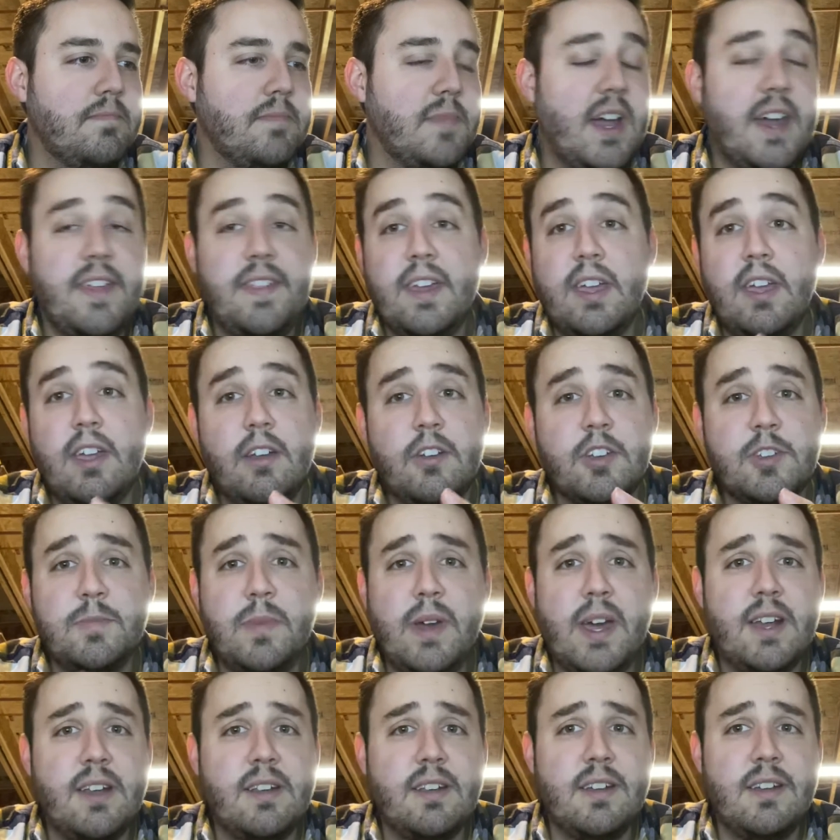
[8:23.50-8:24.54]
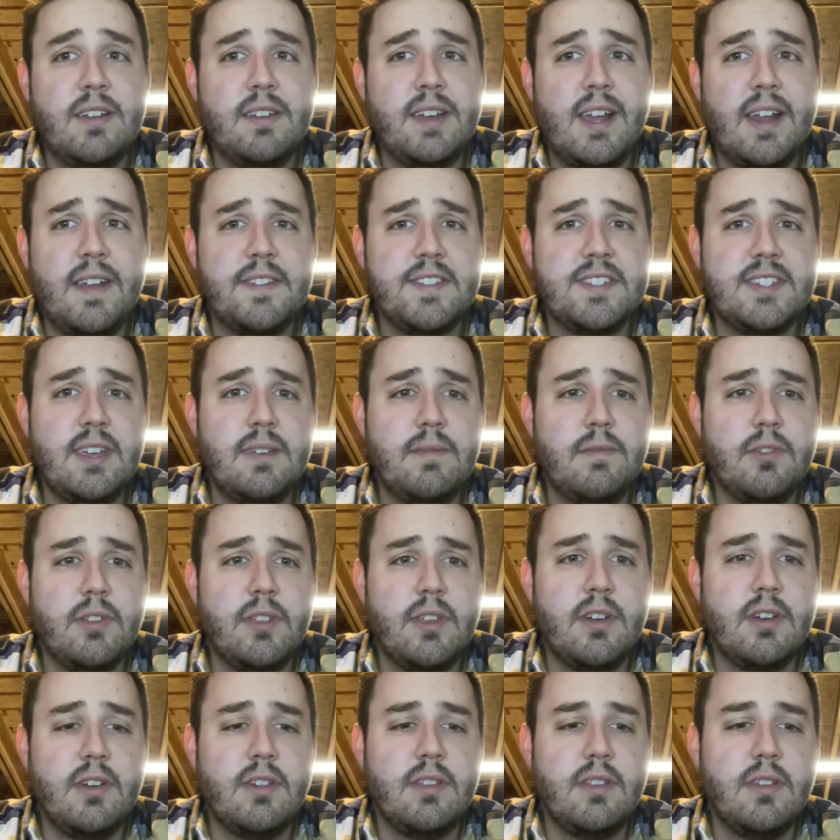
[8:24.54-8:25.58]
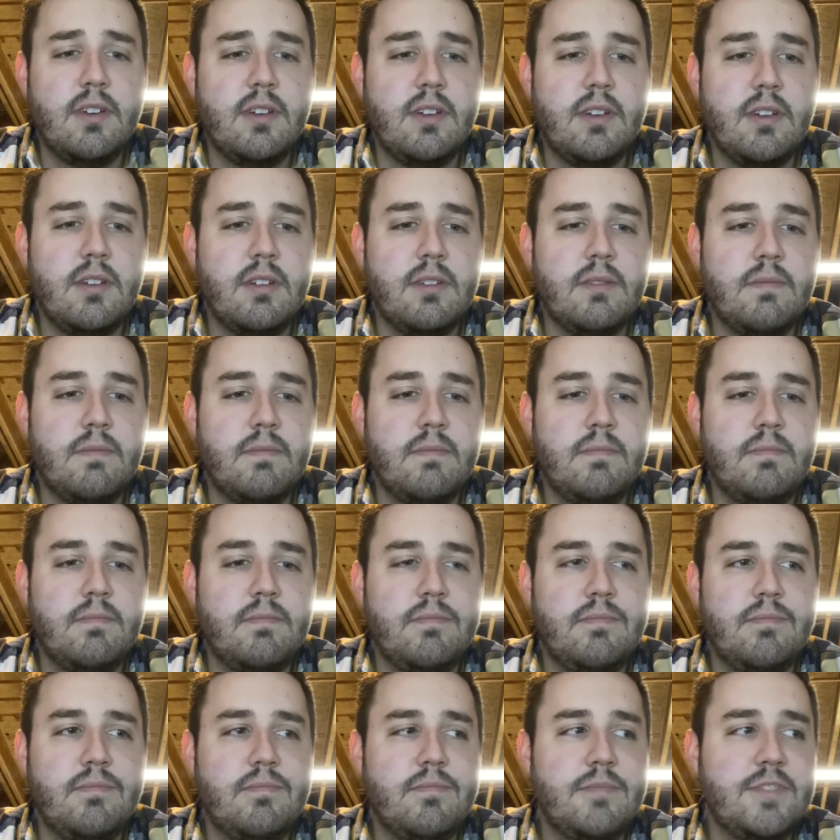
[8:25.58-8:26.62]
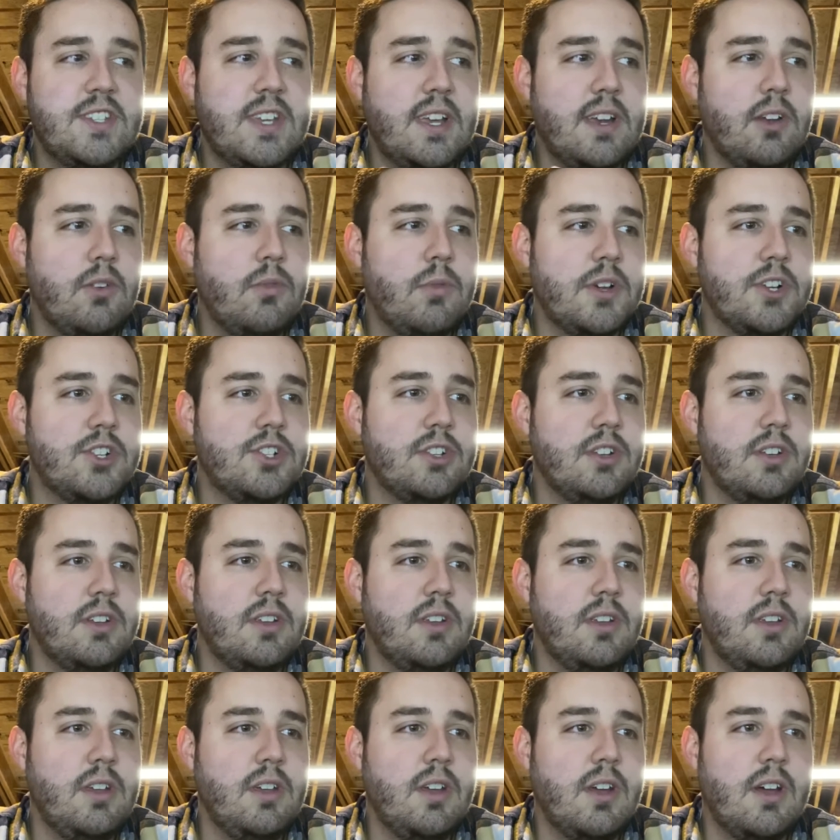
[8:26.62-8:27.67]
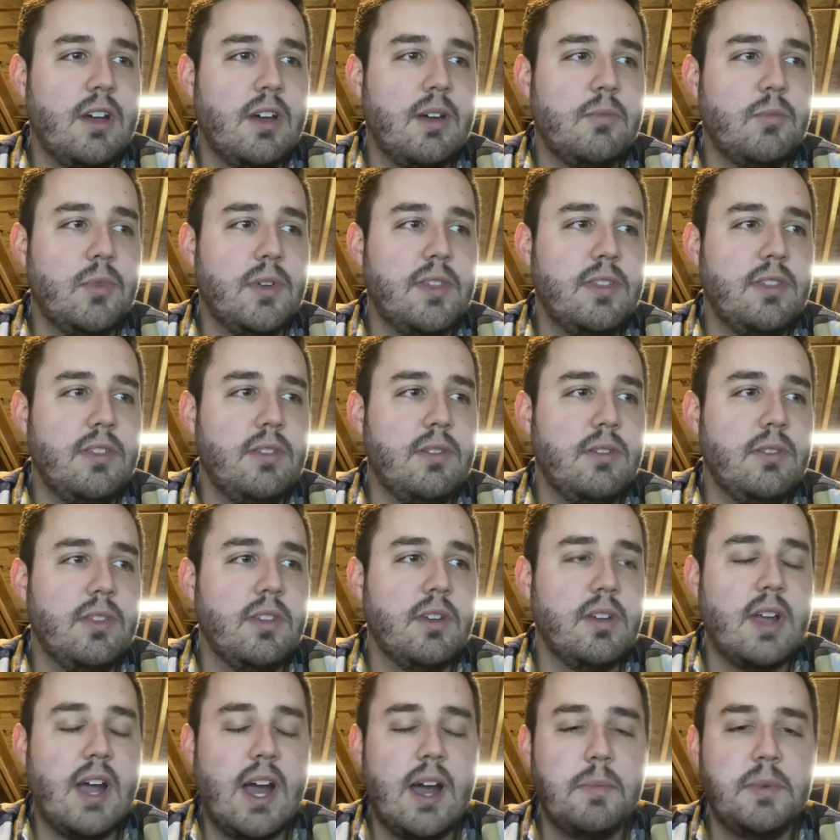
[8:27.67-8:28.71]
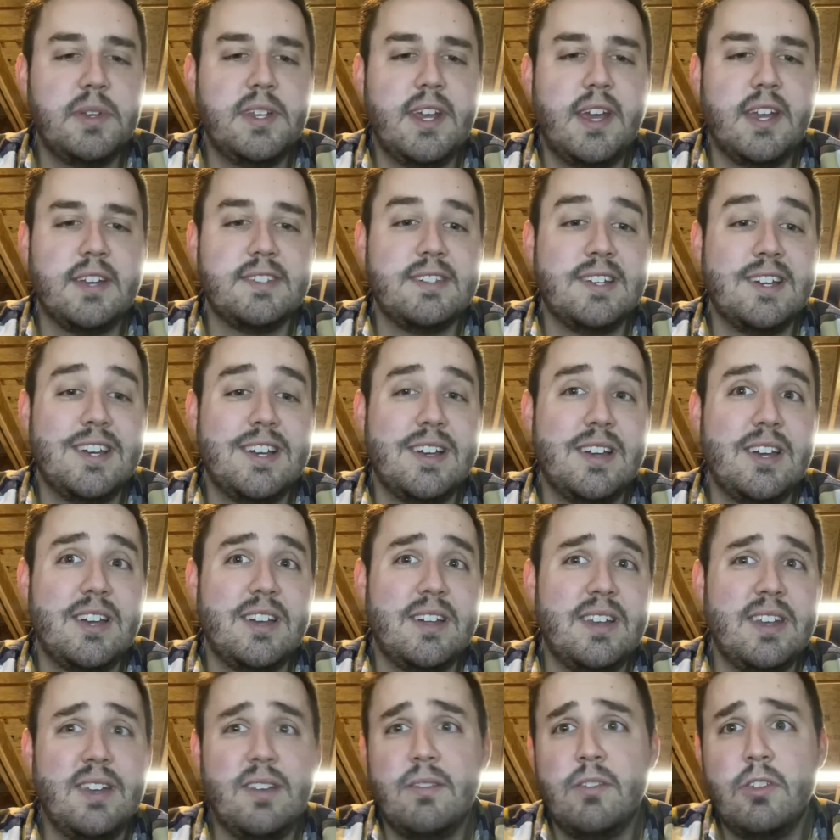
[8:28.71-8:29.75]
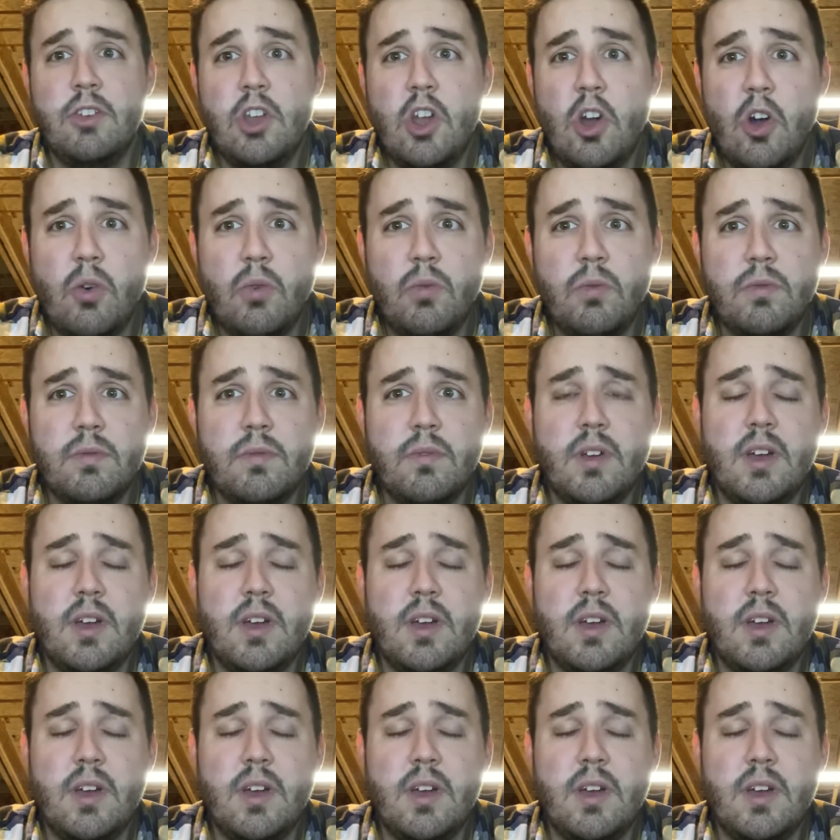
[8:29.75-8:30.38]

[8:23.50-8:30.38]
I think it goes back kind of the same for the second question with the common text. No,